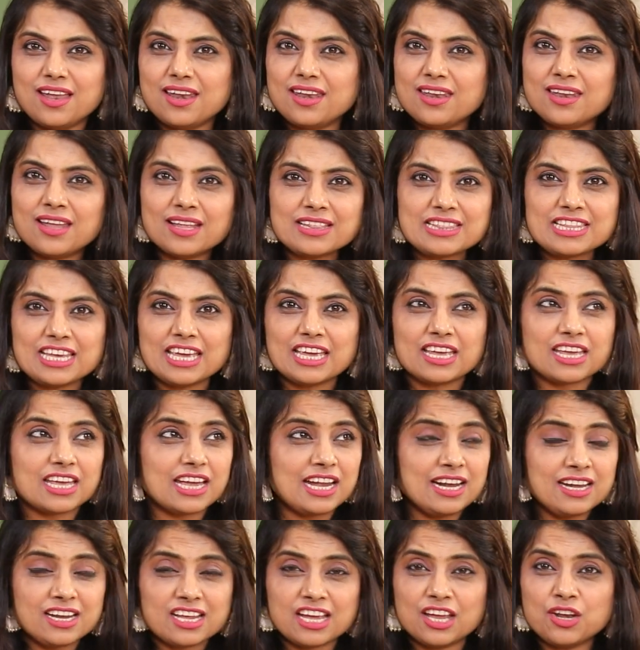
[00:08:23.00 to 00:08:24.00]
nothing,
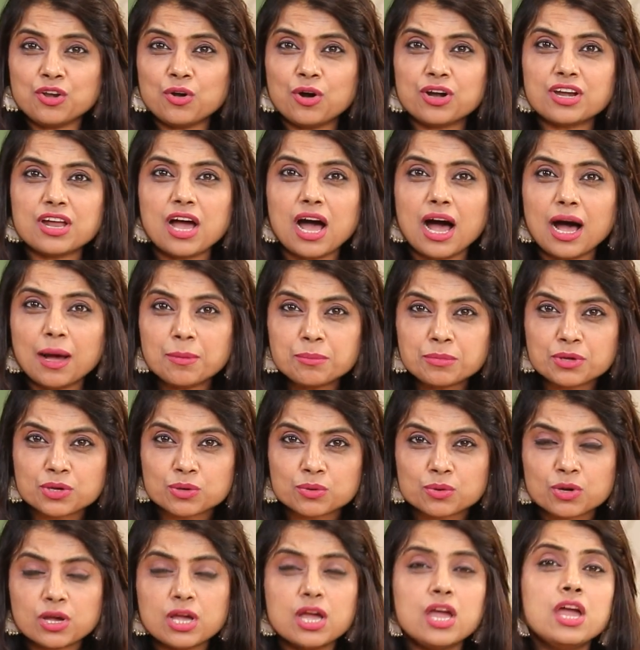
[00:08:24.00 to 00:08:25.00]
it cannot harm
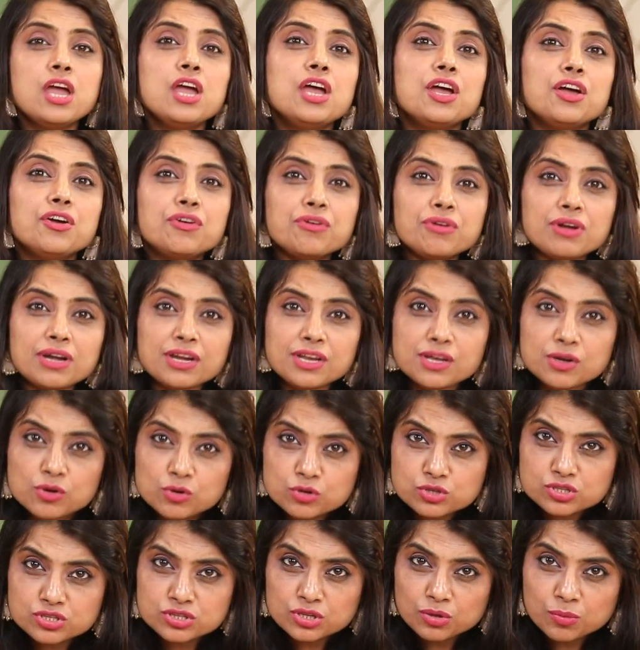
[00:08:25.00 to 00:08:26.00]
you.
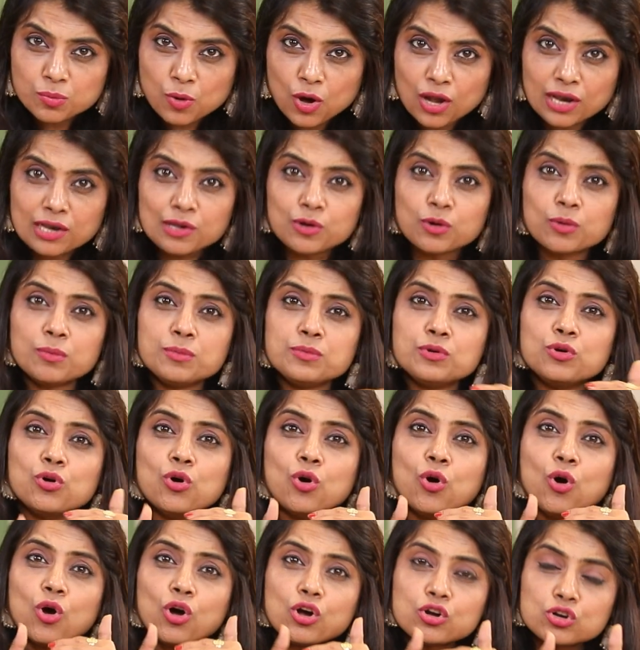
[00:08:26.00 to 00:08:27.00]
Reduce the volume,
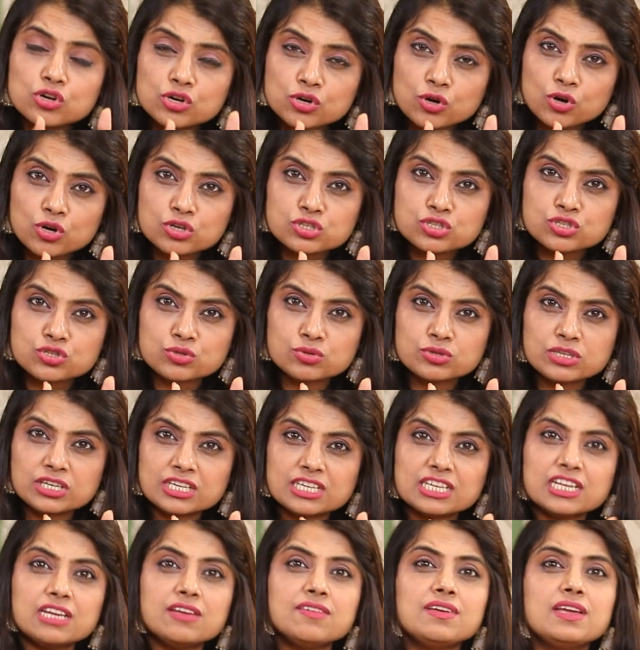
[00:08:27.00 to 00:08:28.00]
go close to the
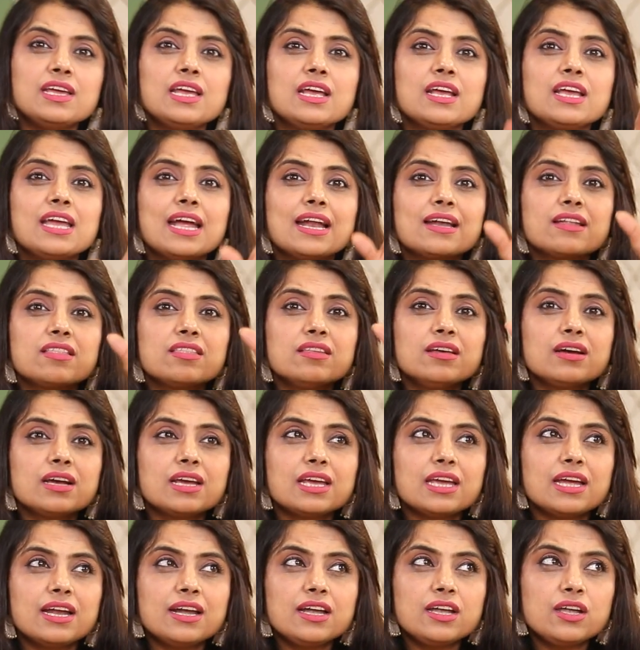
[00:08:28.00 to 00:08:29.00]
TV, get the
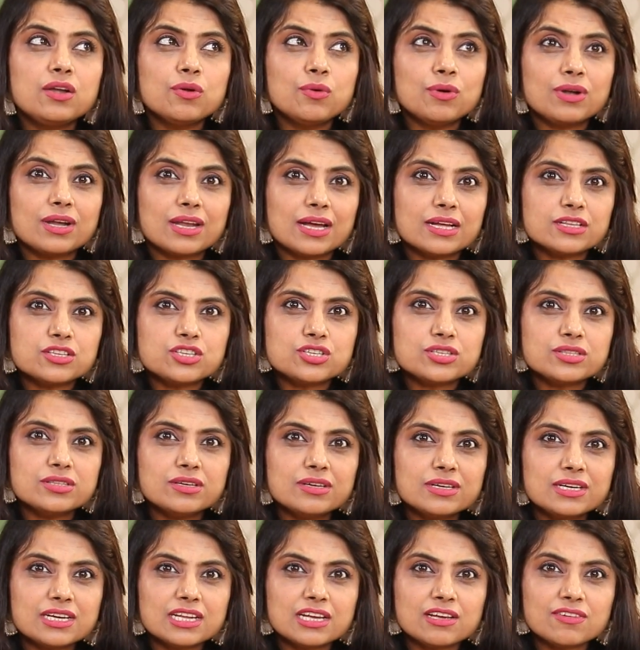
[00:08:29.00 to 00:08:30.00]
kid to touch
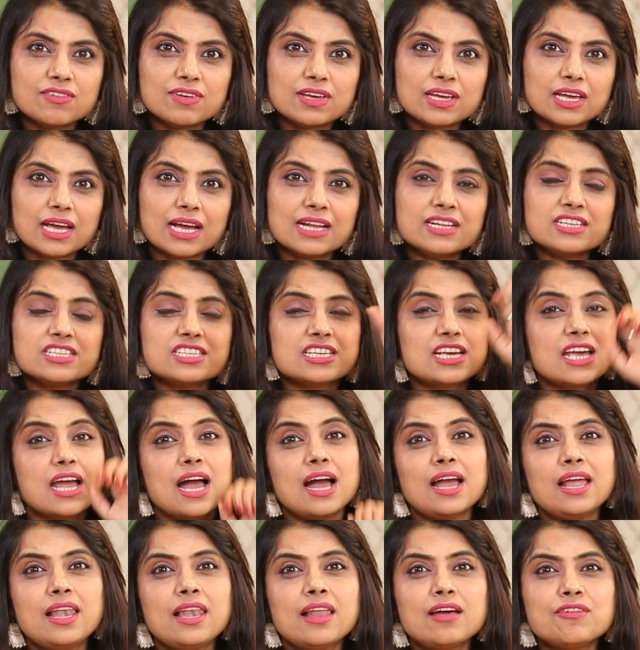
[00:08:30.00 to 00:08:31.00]
the TV and say,
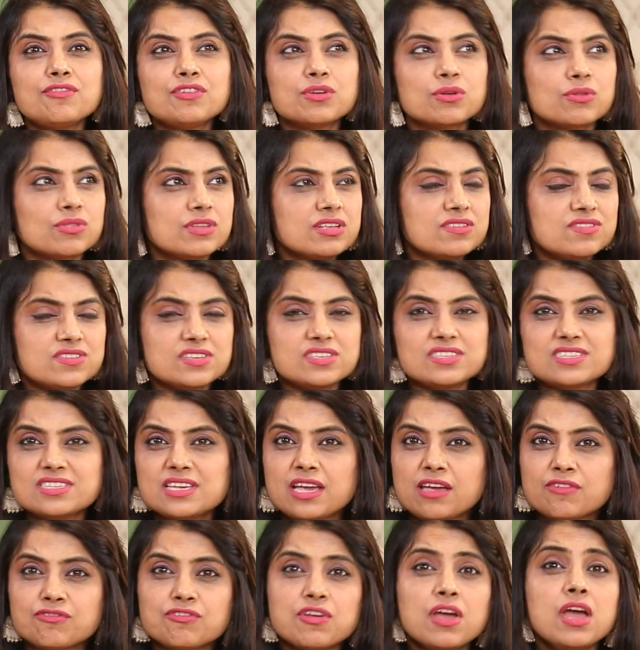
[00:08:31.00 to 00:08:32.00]
I love you, this is
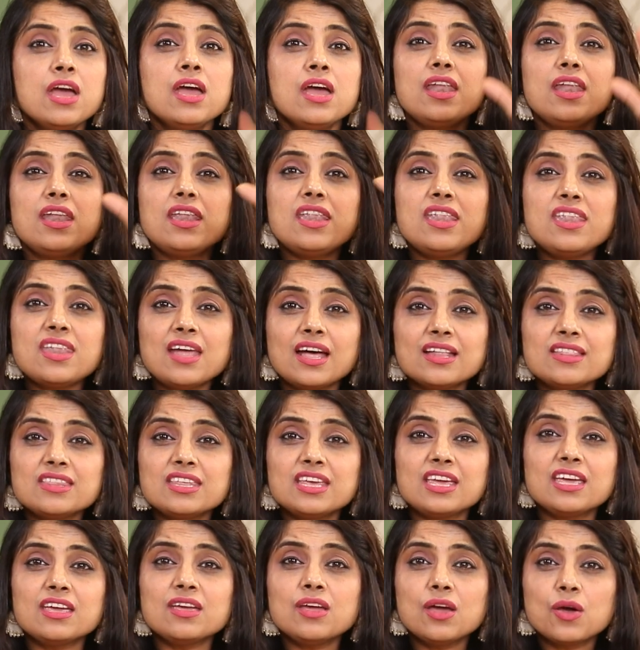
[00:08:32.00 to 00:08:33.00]
safe.
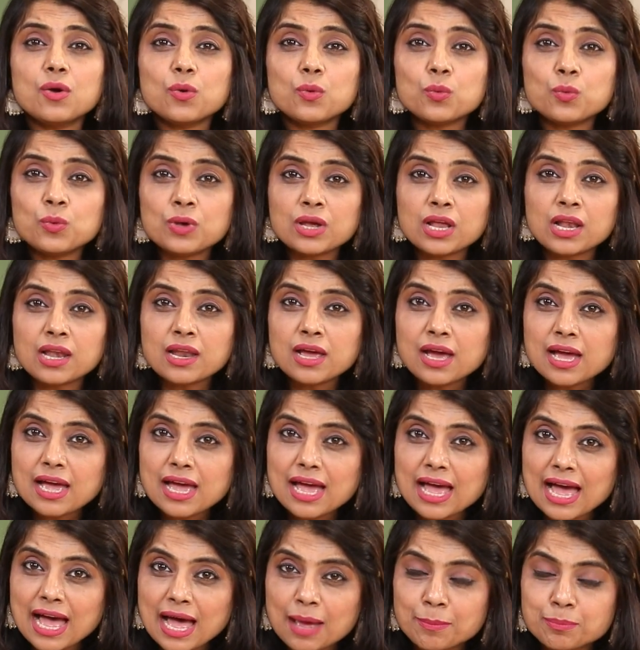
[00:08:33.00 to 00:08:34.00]
Nothing will
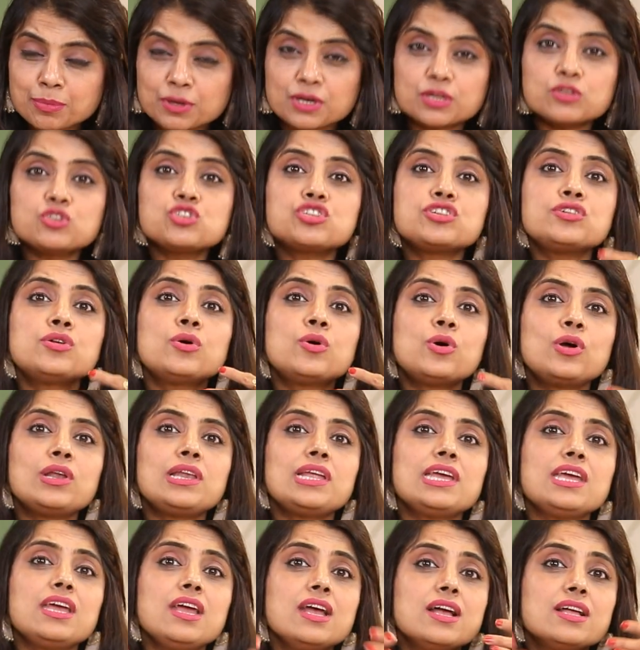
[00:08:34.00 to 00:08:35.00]
happen.
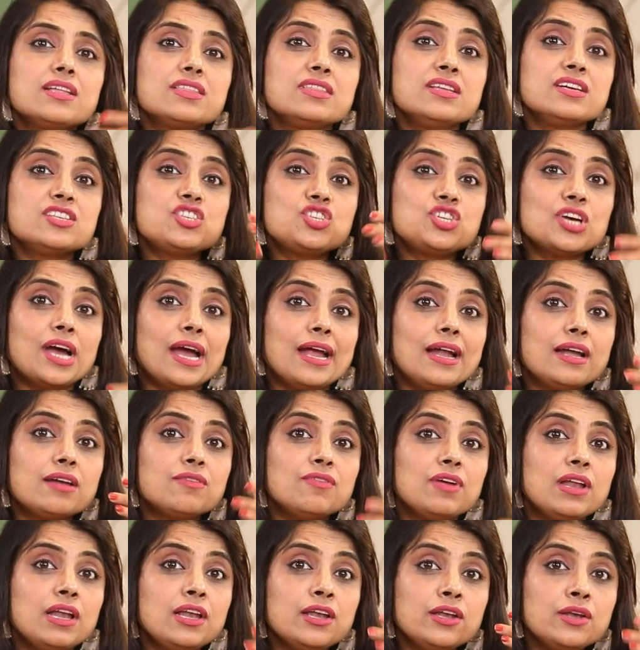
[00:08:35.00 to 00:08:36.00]
Slowly, the
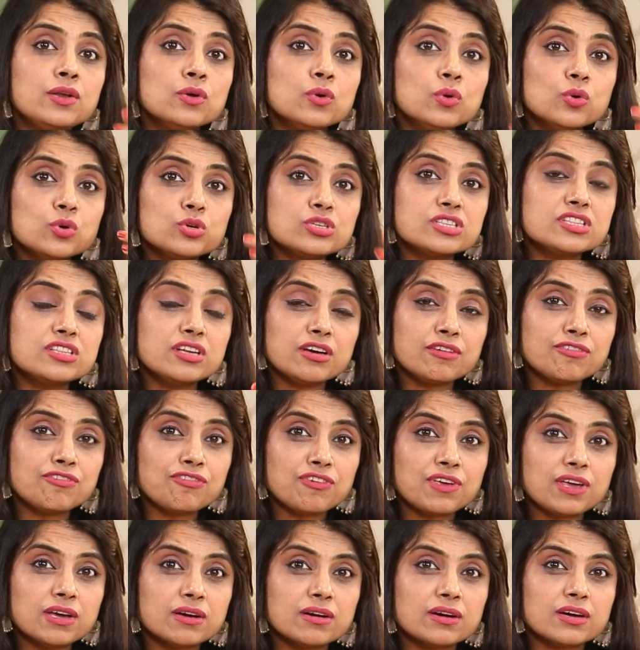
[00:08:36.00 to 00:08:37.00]
child will lose the
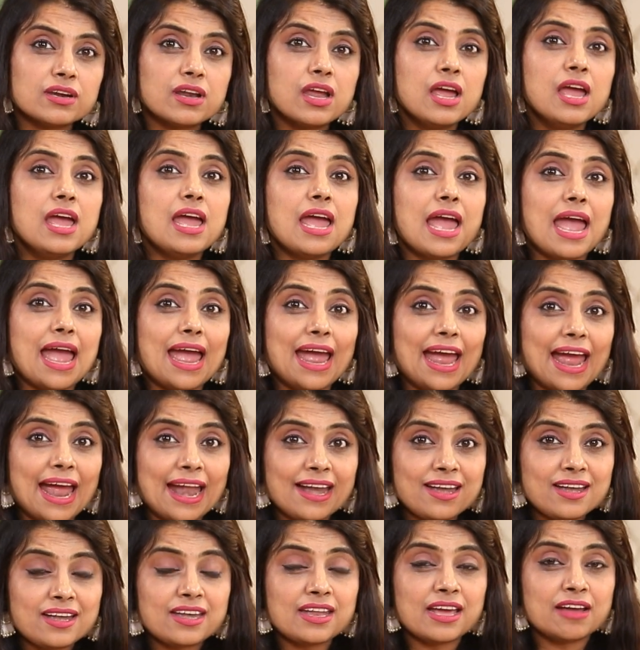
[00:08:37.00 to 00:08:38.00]
fear
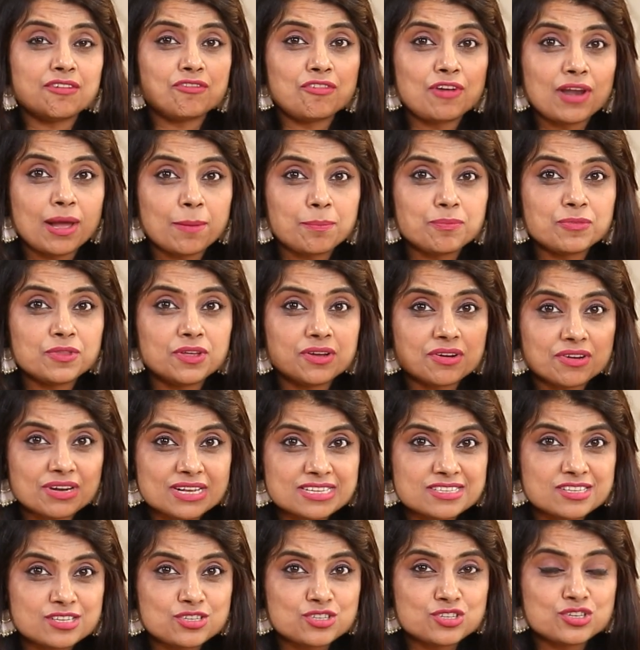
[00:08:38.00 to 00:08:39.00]
and develop the
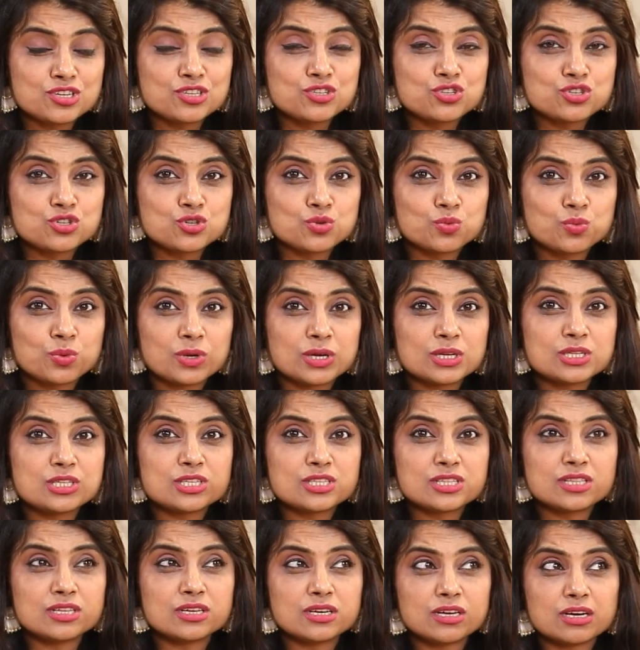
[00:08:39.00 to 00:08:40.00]
resistance
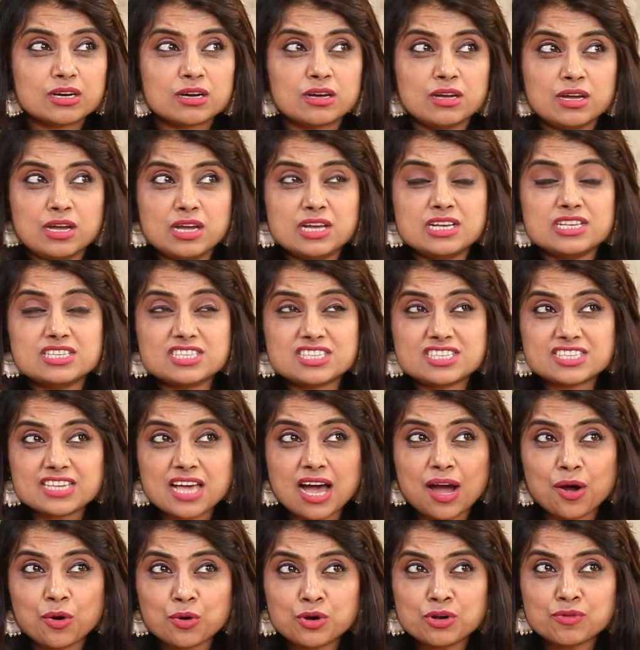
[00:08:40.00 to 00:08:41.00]
towards the
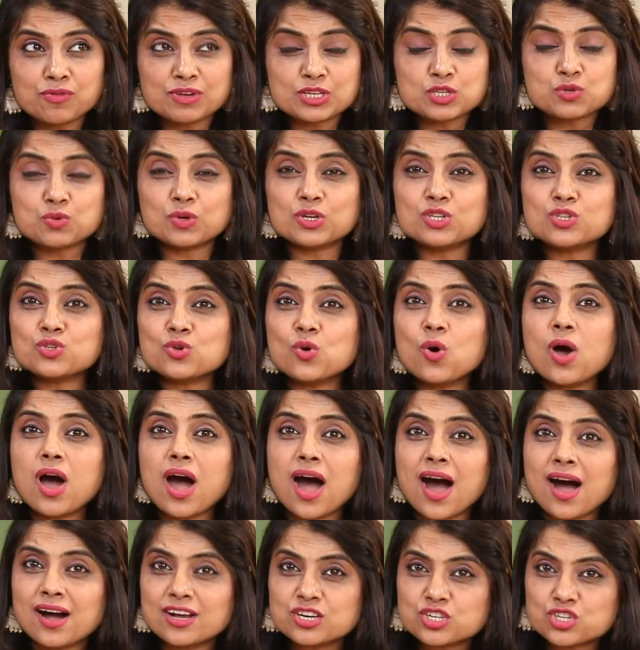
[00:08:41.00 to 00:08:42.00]
sound which was so
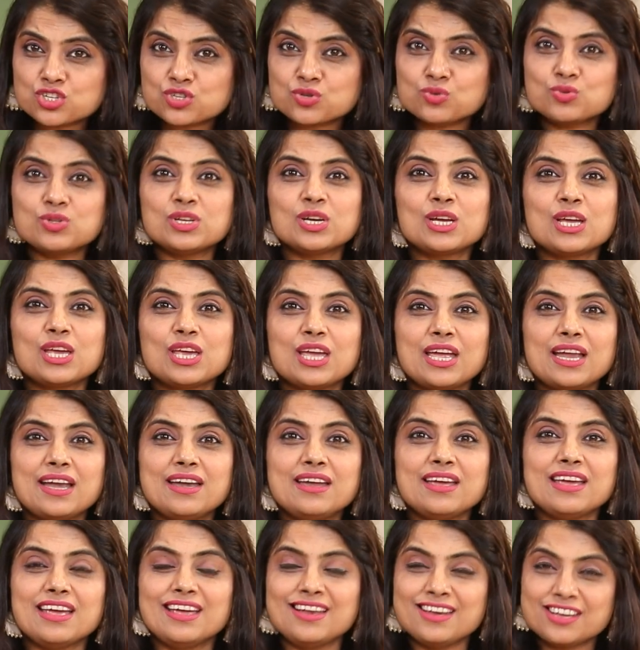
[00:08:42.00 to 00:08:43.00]
harsh to the
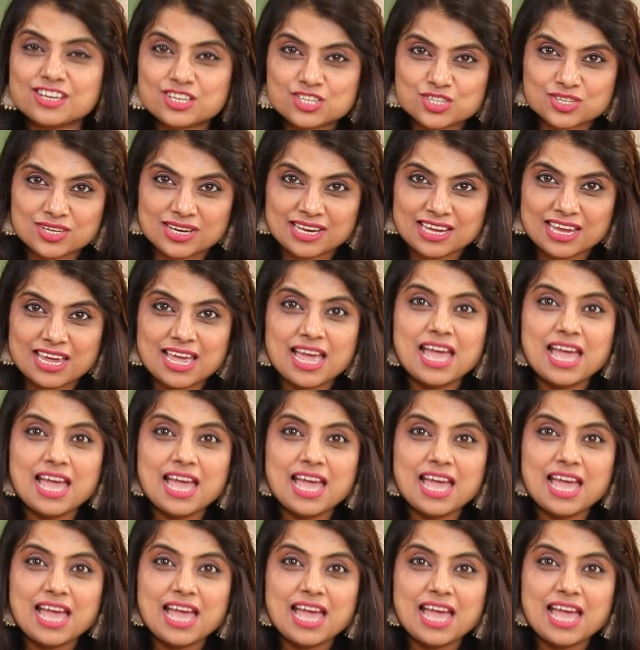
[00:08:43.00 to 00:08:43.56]
kid initially.